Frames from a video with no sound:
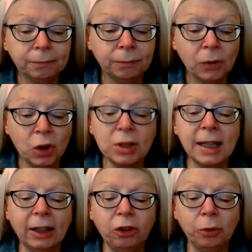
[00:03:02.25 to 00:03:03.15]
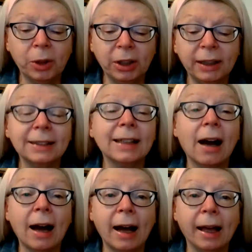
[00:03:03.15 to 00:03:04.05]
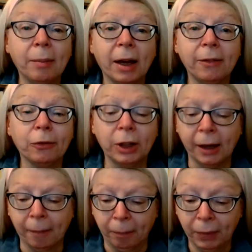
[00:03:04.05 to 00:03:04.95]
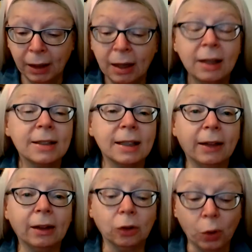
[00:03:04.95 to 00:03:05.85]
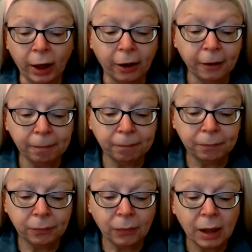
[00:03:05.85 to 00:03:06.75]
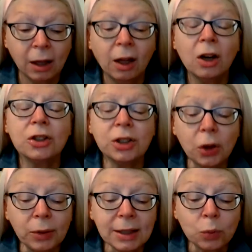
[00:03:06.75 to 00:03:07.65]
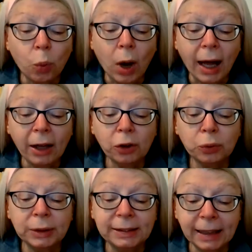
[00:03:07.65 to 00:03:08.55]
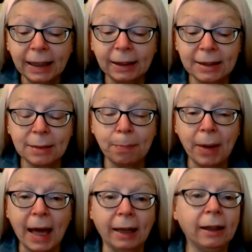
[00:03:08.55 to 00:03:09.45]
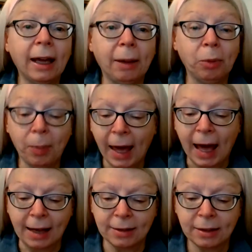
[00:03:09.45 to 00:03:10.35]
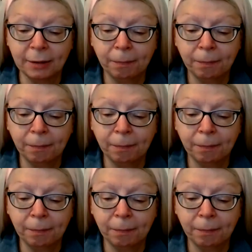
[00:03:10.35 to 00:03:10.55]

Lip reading: You stake 2 millions, I my freedom," said the lawyer. So this wild, ridiculous bet came to pass.